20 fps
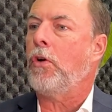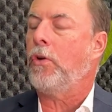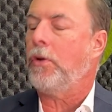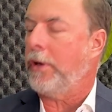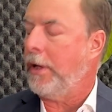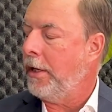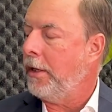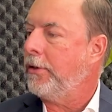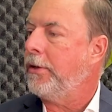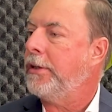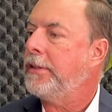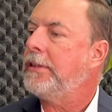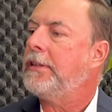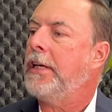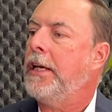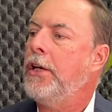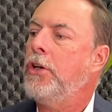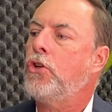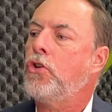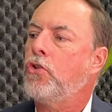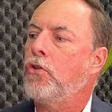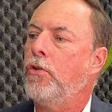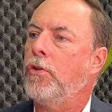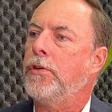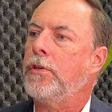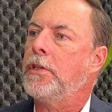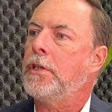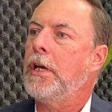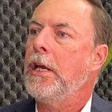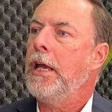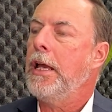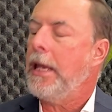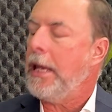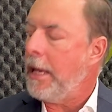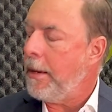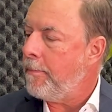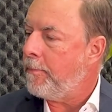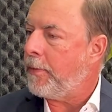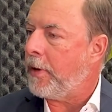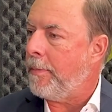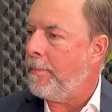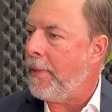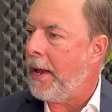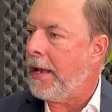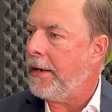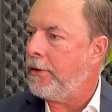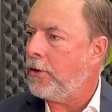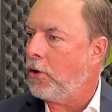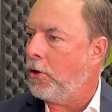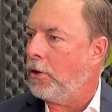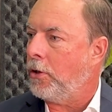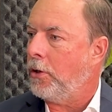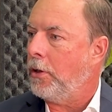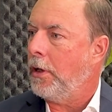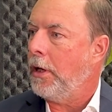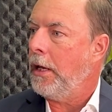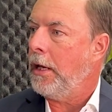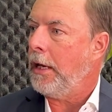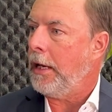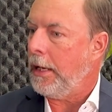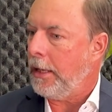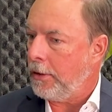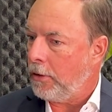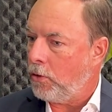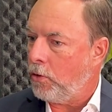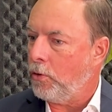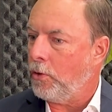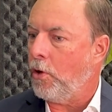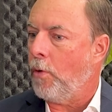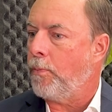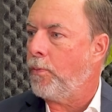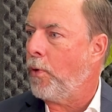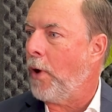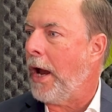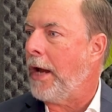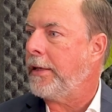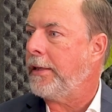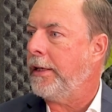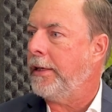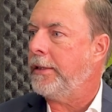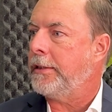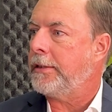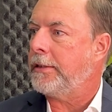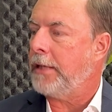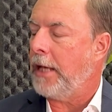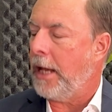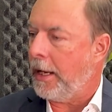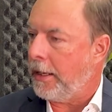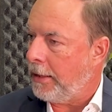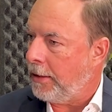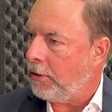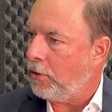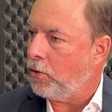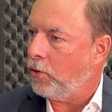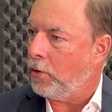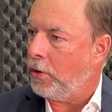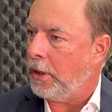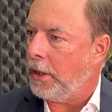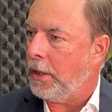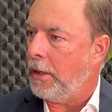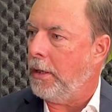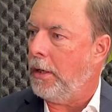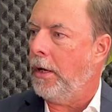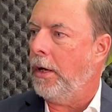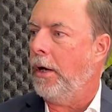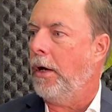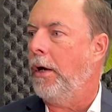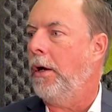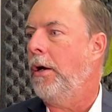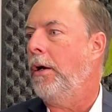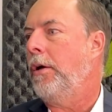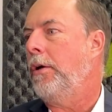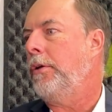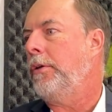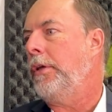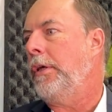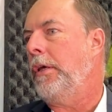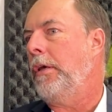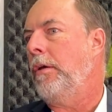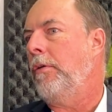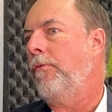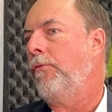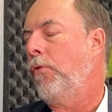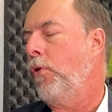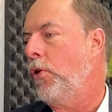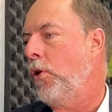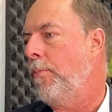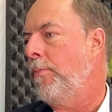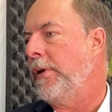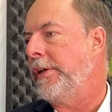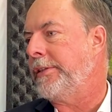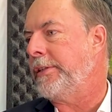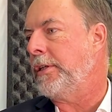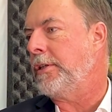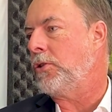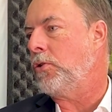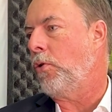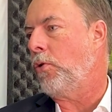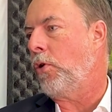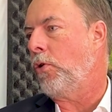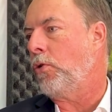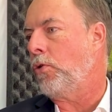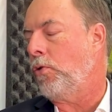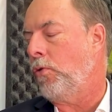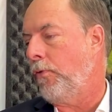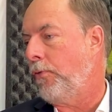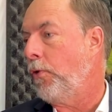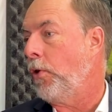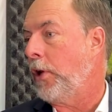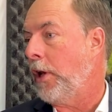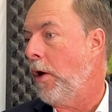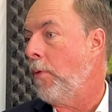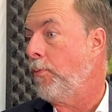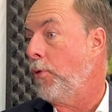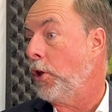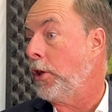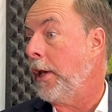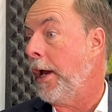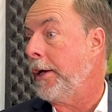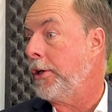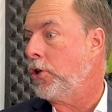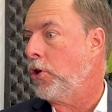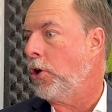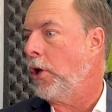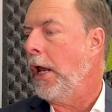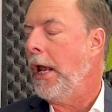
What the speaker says: illness insurance implemented into the practice and into for the business owner for their protection.